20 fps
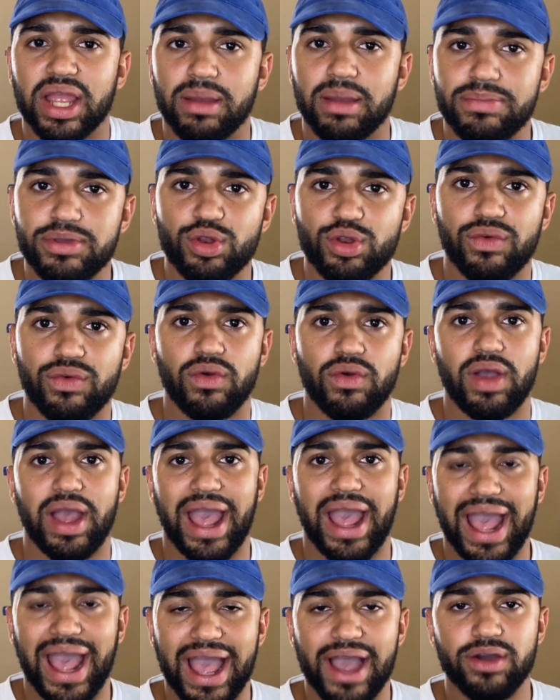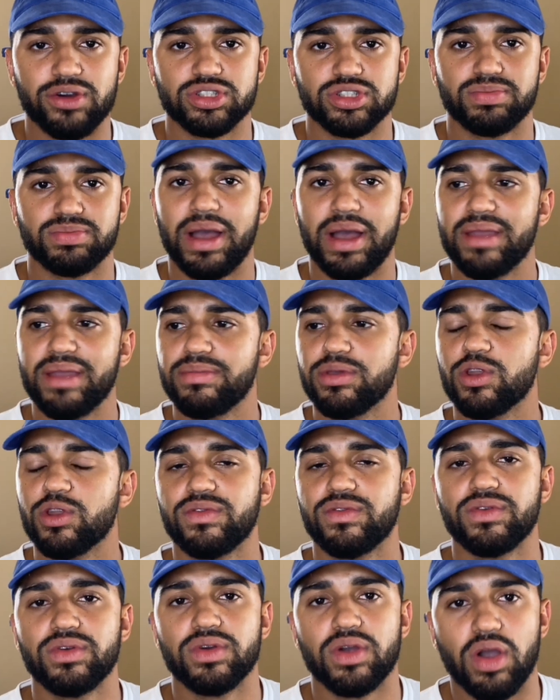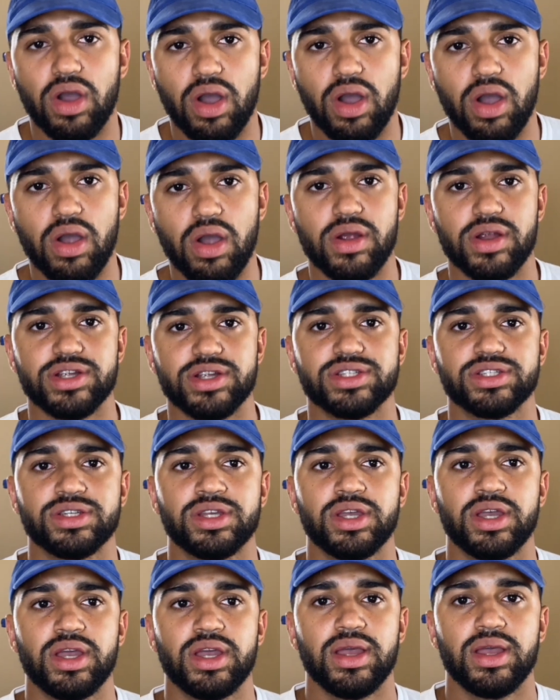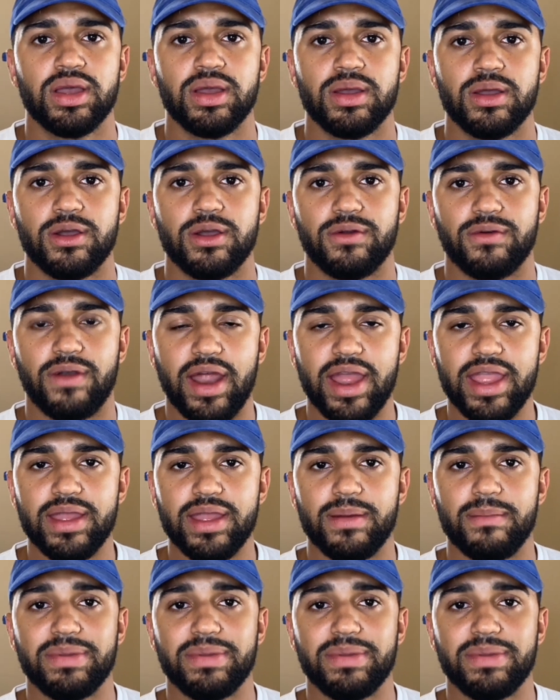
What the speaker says: a beautiful house, buy beautiful cars, right?